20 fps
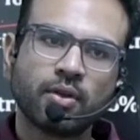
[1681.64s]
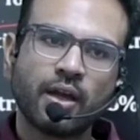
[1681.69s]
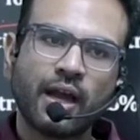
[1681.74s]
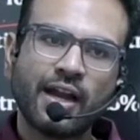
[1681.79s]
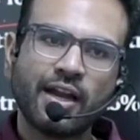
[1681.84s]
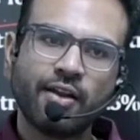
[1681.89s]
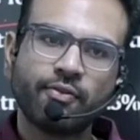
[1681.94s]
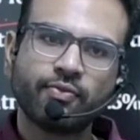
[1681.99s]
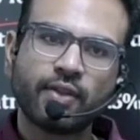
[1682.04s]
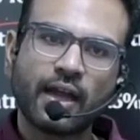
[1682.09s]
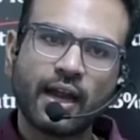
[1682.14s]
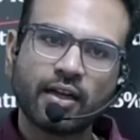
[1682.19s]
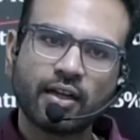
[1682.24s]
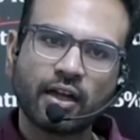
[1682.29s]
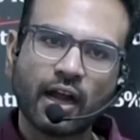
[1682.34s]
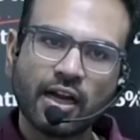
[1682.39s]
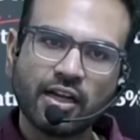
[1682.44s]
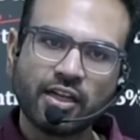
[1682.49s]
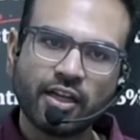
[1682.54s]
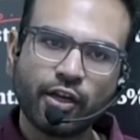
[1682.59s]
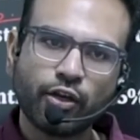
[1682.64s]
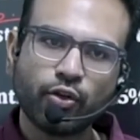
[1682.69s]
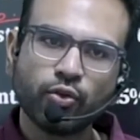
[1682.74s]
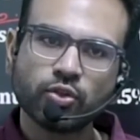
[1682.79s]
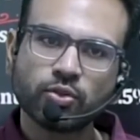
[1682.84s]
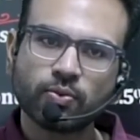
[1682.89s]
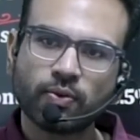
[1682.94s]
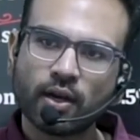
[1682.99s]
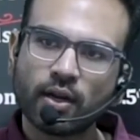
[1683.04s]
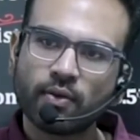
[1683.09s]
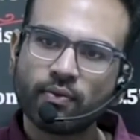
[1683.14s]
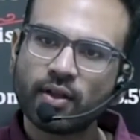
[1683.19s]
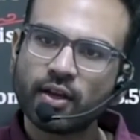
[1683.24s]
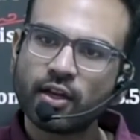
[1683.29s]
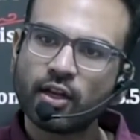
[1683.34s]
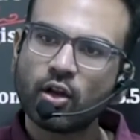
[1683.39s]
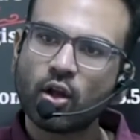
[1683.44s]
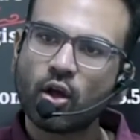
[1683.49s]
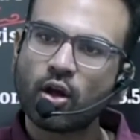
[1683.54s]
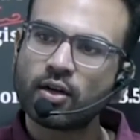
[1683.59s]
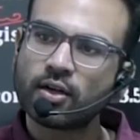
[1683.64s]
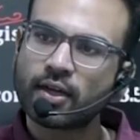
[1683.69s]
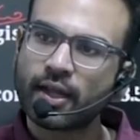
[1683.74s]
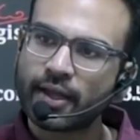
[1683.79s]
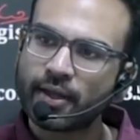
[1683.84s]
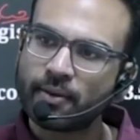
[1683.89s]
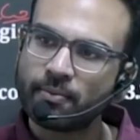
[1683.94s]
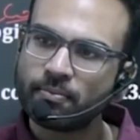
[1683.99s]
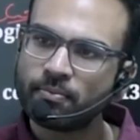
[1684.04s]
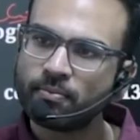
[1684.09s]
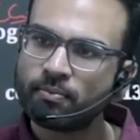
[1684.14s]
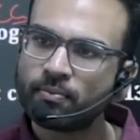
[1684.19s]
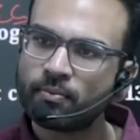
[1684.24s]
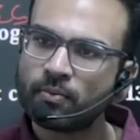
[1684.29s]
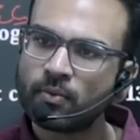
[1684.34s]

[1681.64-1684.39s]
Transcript: And if that continues for a very long time,